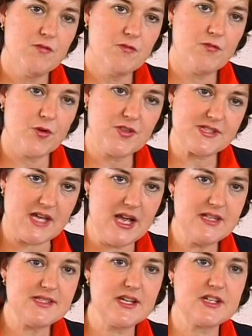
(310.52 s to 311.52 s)
For the
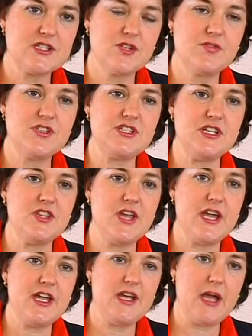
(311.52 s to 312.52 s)
science activity,
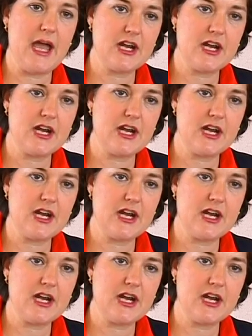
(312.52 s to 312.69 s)
they